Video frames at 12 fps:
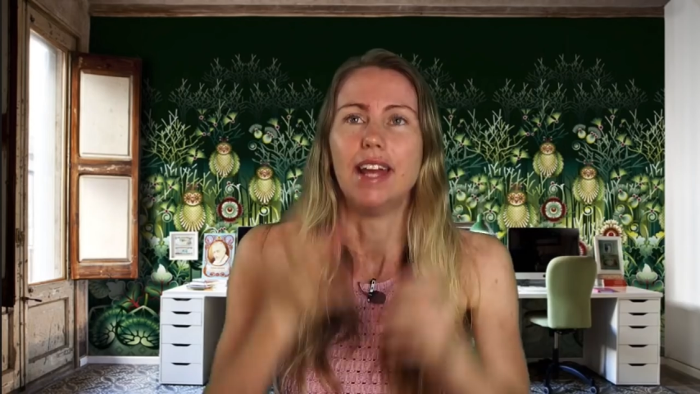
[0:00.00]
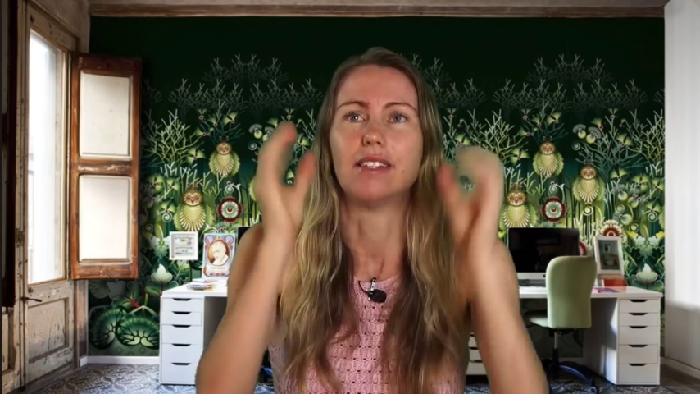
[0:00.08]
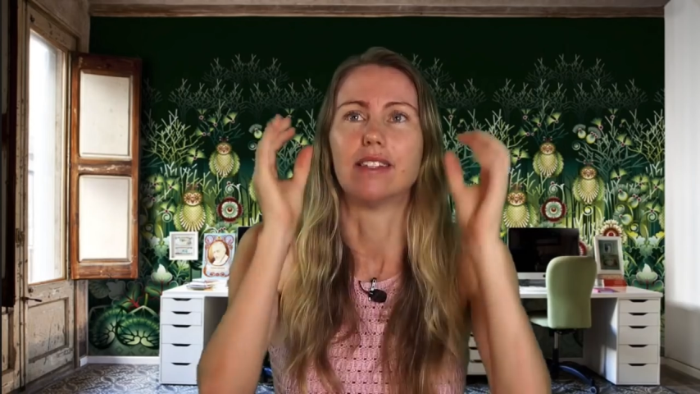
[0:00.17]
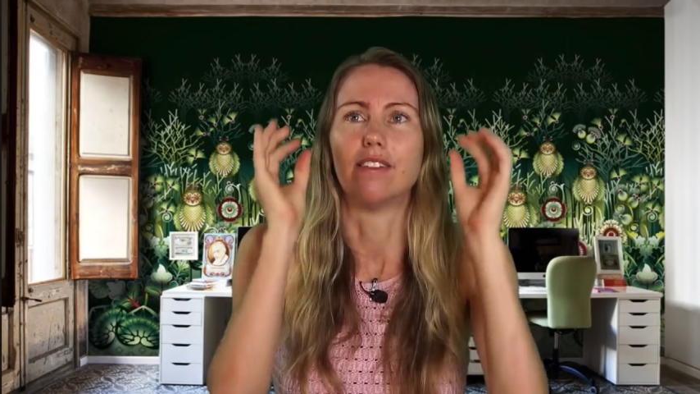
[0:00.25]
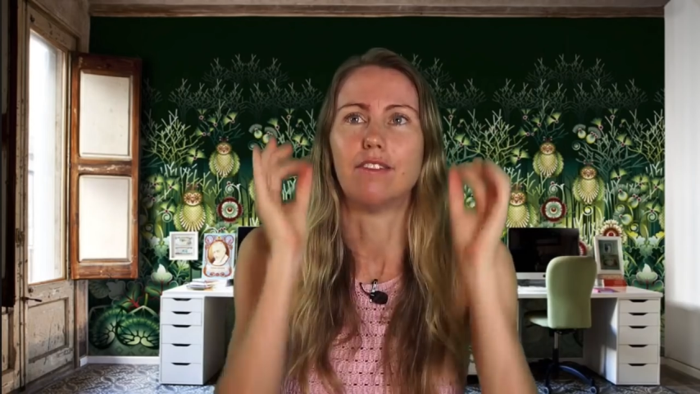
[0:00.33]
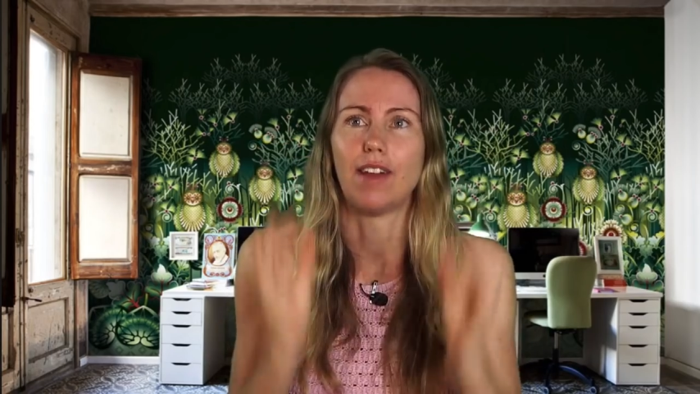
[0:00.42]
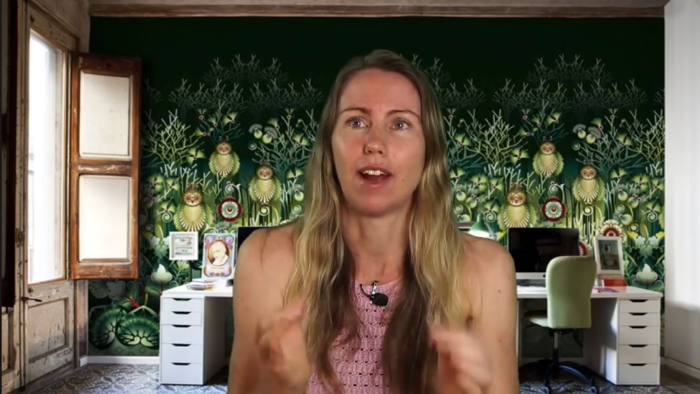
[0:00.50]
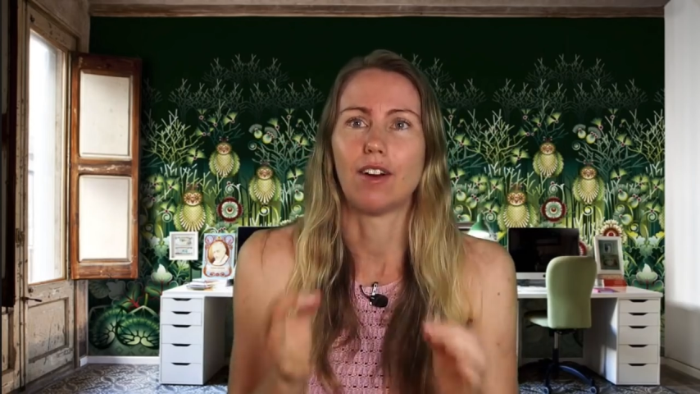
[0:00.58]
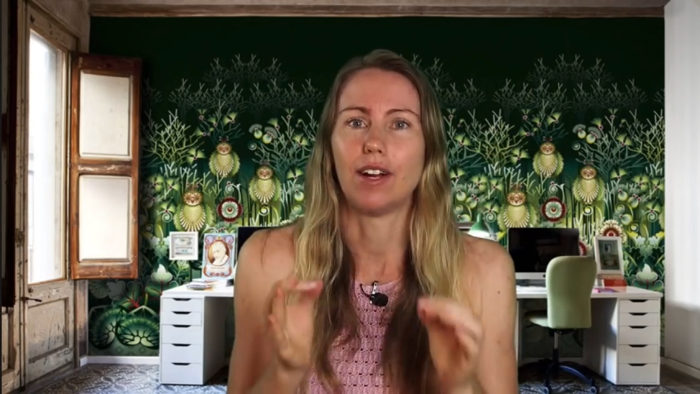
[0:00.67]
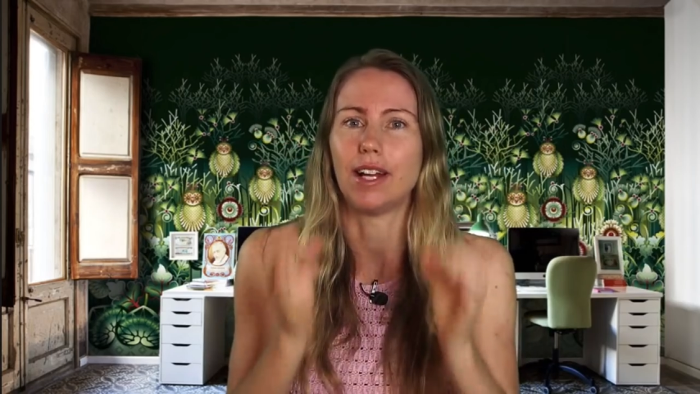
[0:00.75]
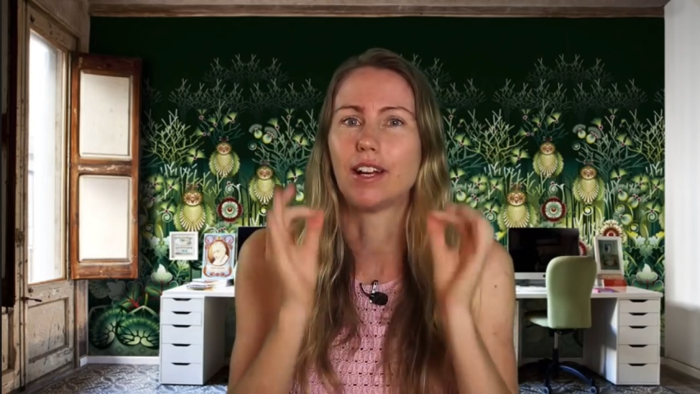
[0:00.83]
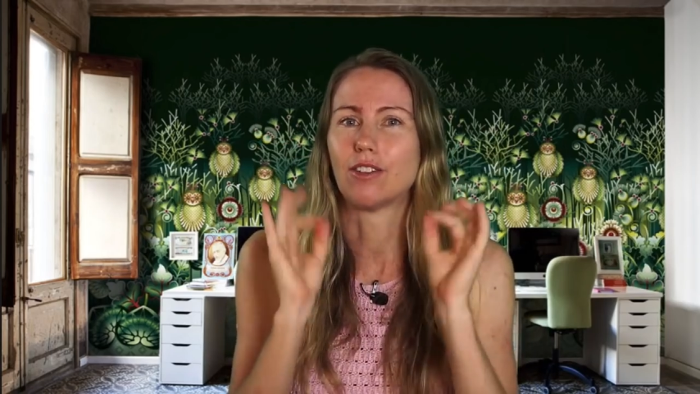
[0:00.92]
It is a
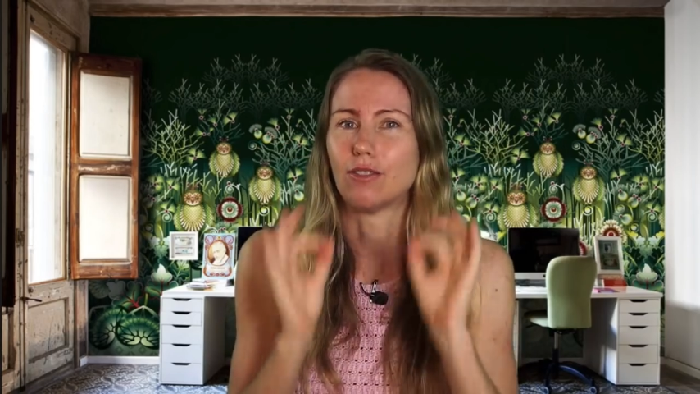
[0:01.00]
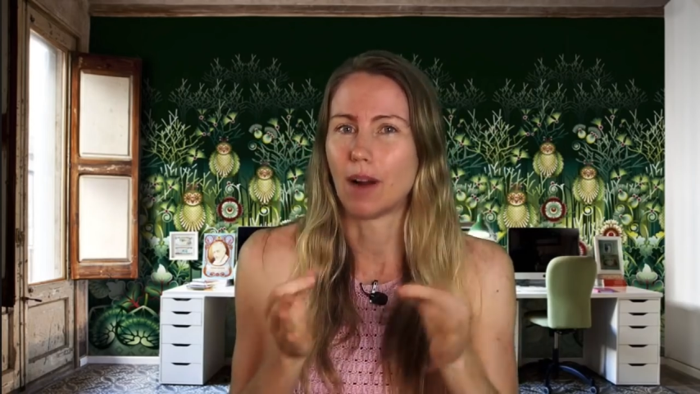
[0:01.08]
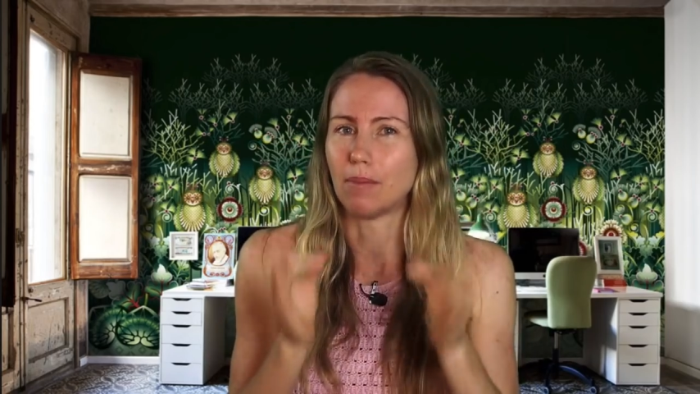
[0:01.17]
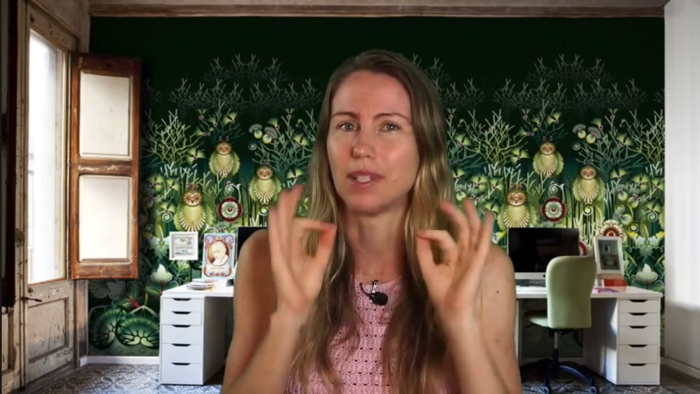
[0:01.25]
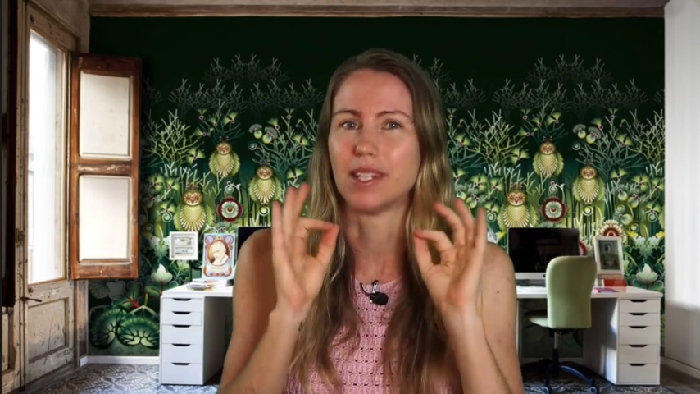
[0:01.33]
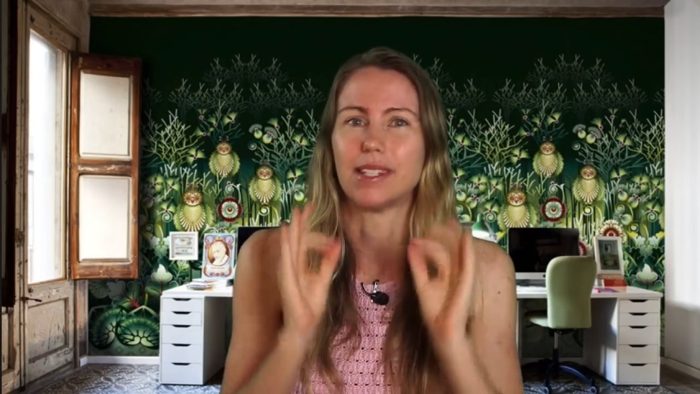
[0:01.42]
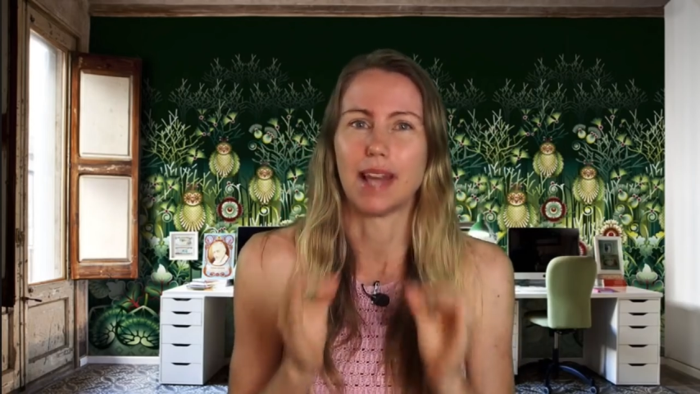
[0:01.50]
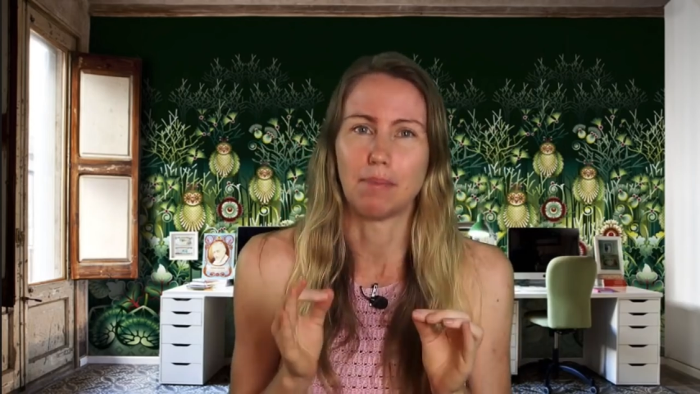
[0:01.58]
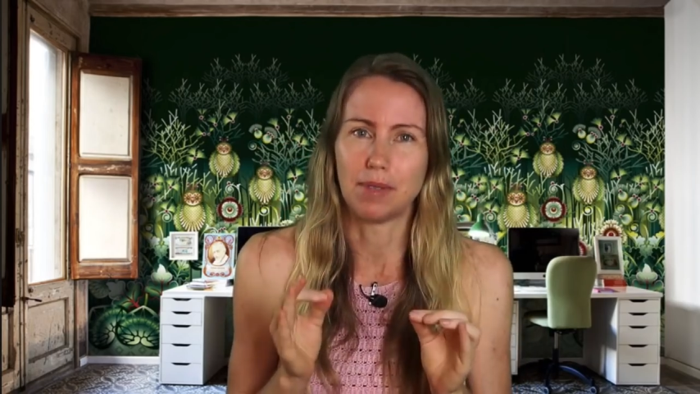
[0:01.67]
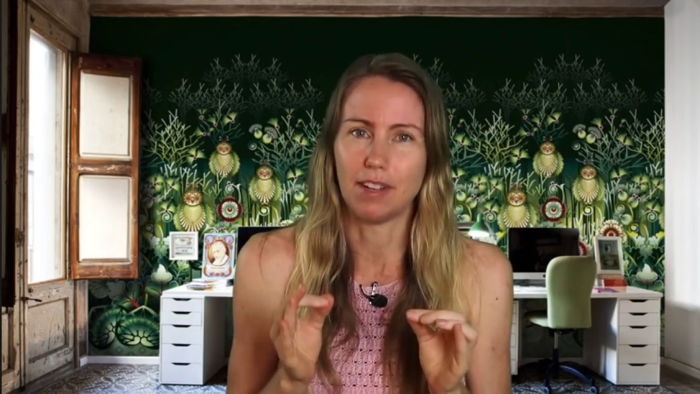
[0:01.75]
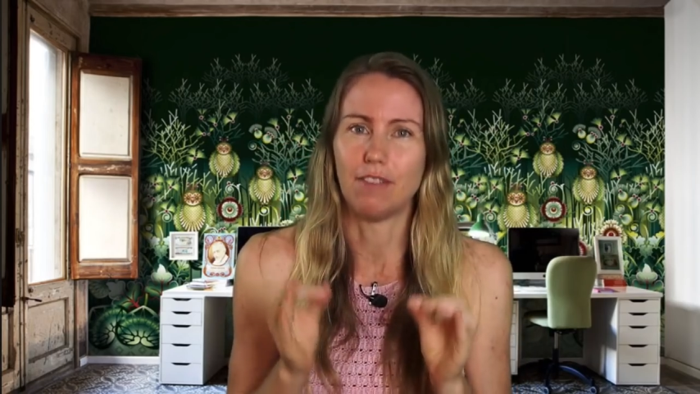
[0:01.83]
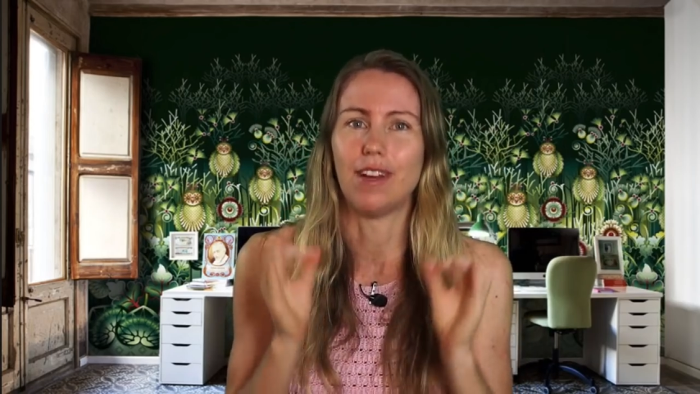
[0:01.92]
very corrupt,
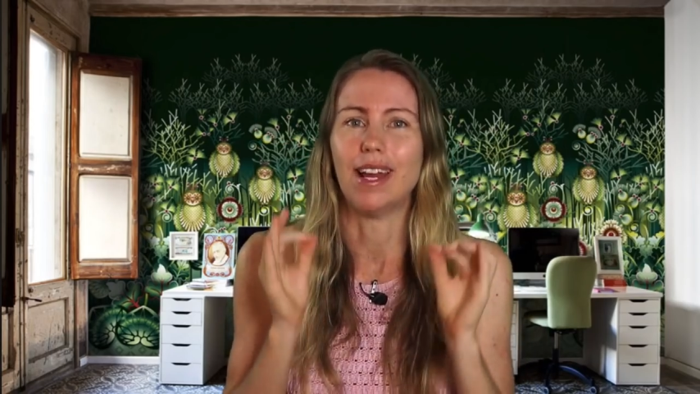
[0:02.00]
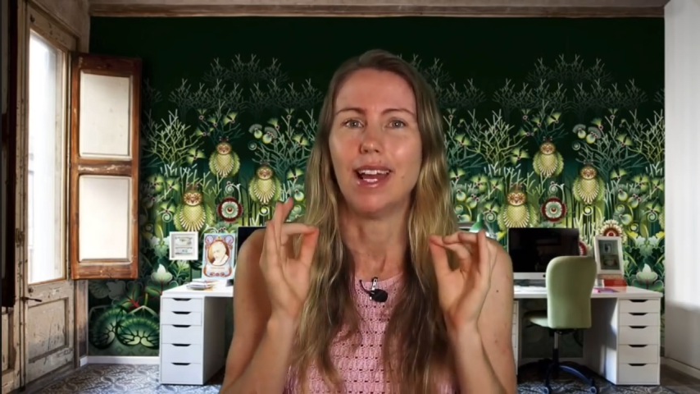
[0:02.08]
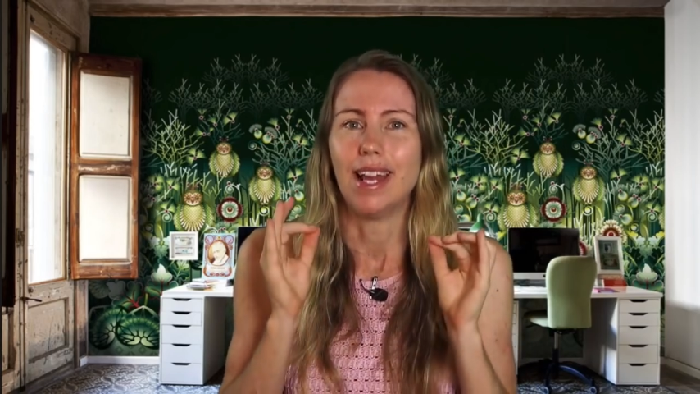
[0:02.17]
deceptive